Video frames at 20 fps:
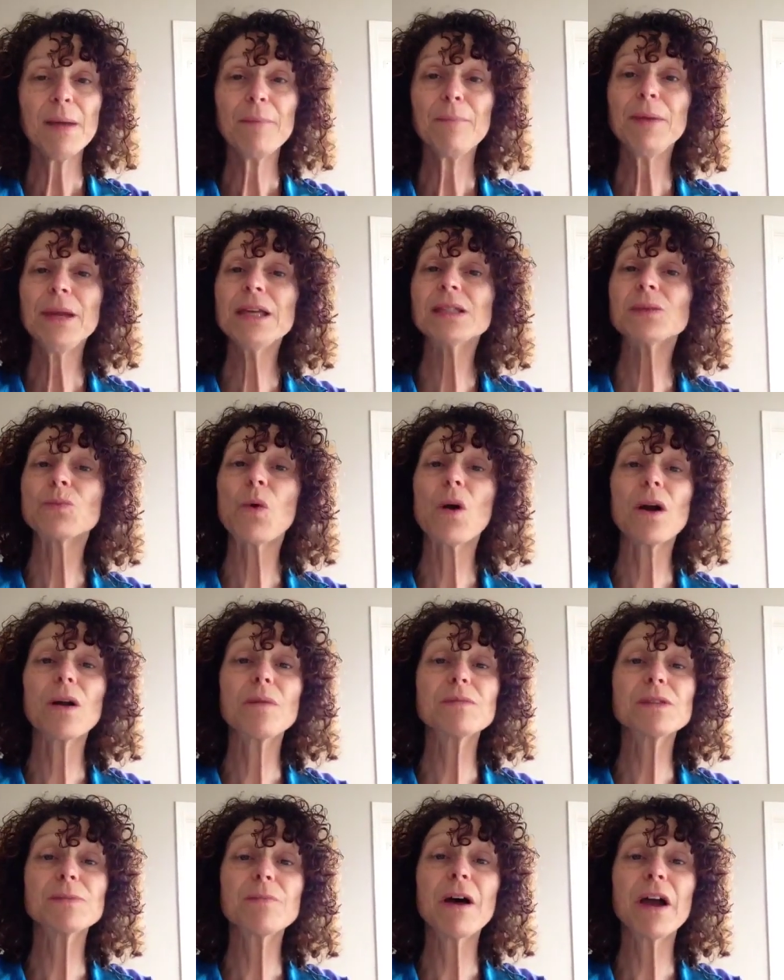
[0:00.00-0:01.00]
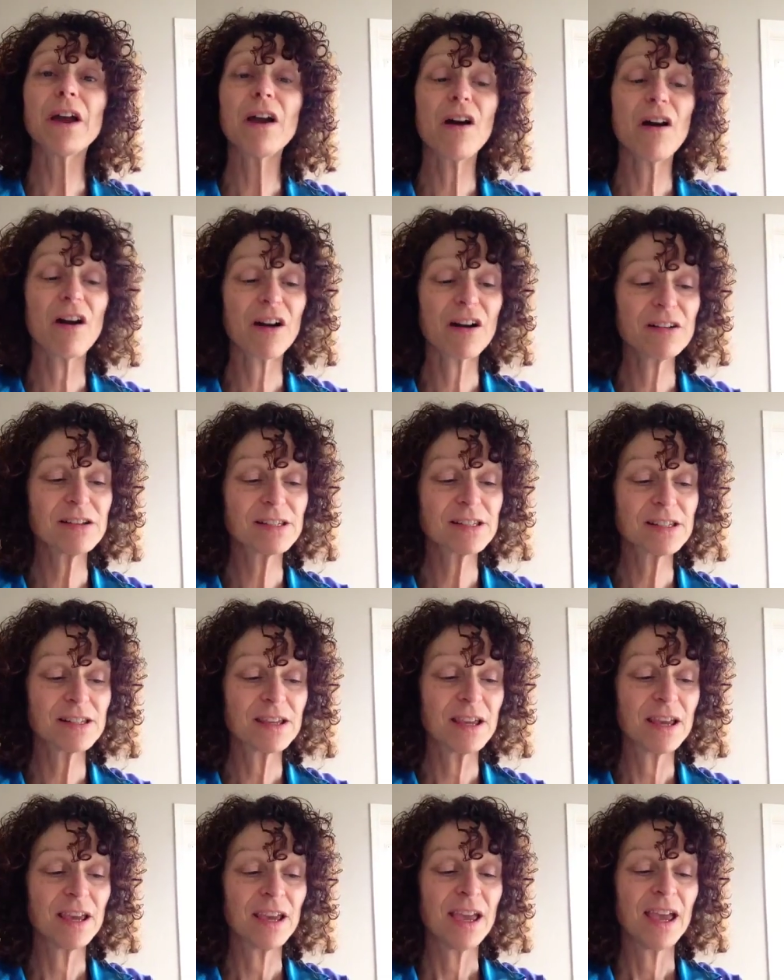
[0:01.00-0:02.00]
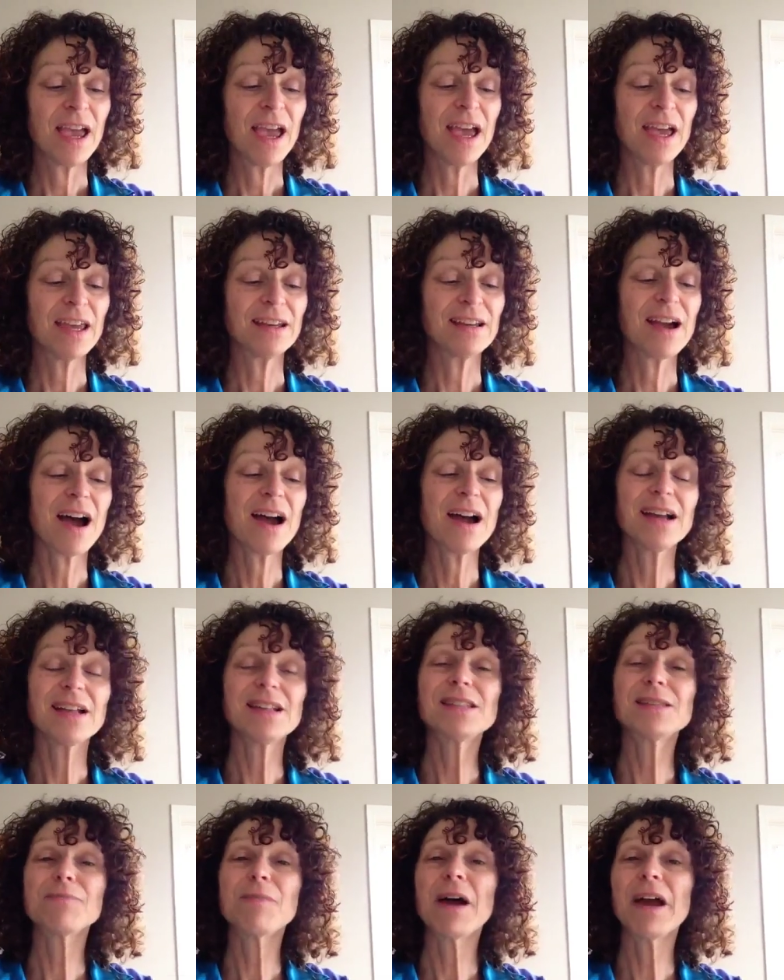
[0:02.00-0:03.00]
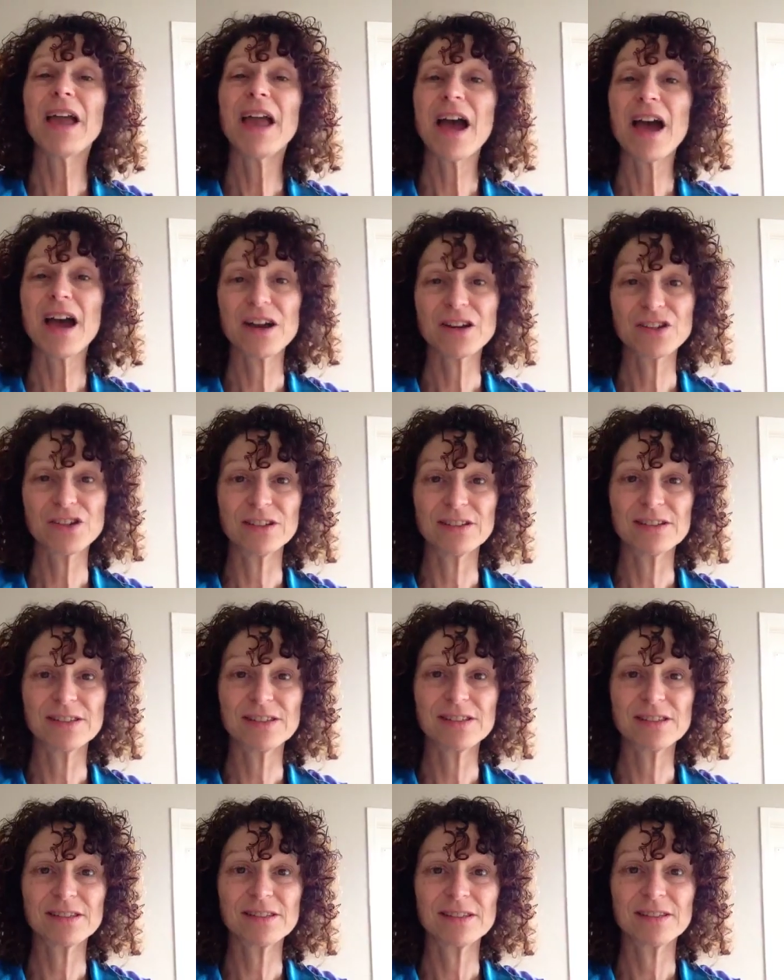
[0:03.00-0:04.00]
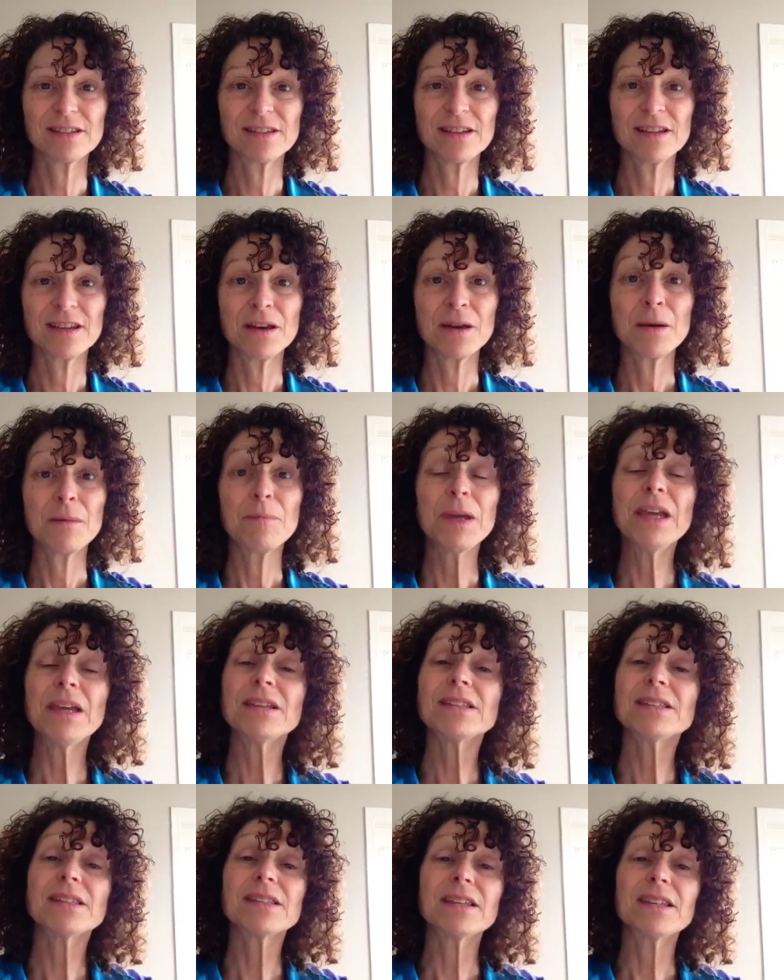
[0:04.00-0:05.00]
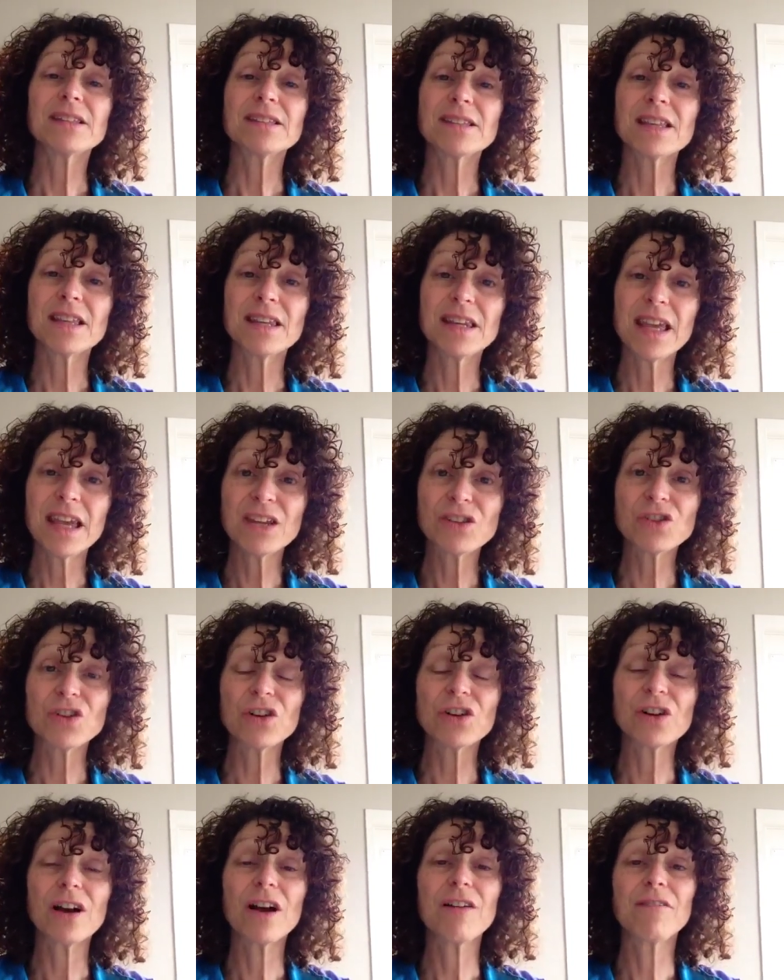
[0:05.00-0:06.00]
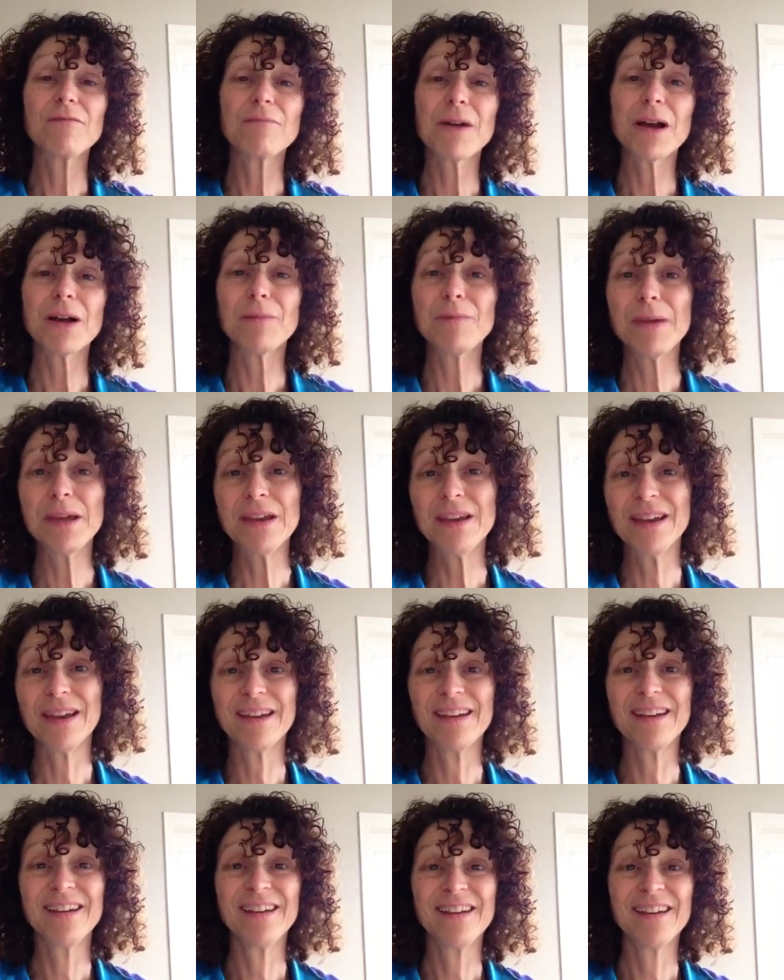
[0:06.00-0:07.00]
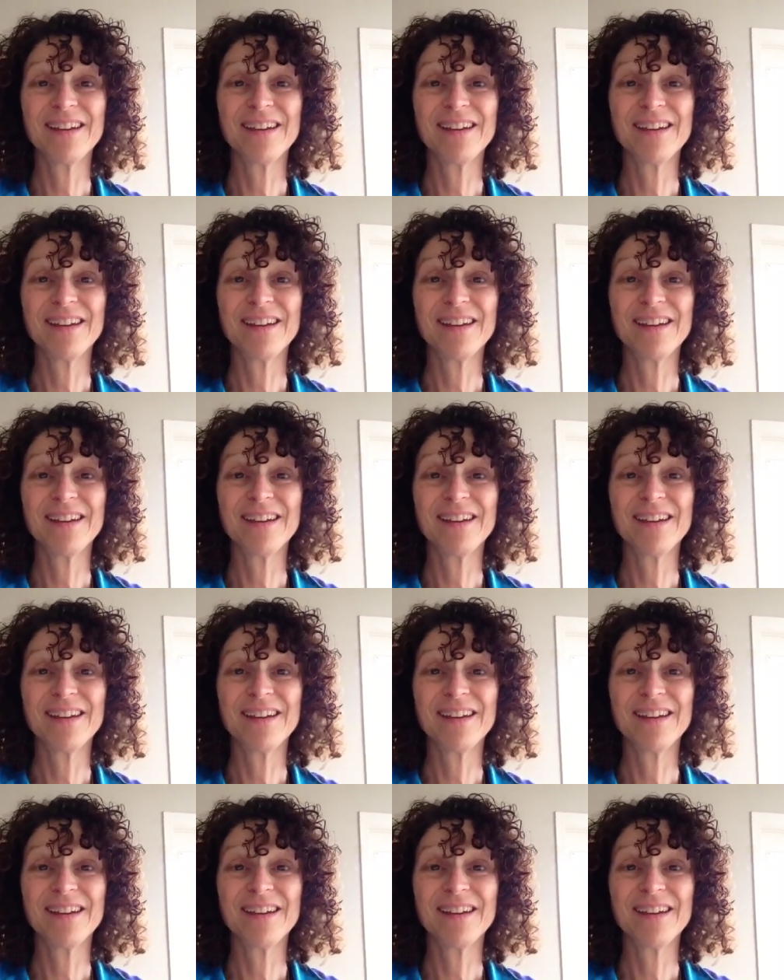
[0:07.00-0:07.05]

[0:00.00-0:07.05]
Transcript: Peace warms my heart and guides my actions. Peace is the nature of my being.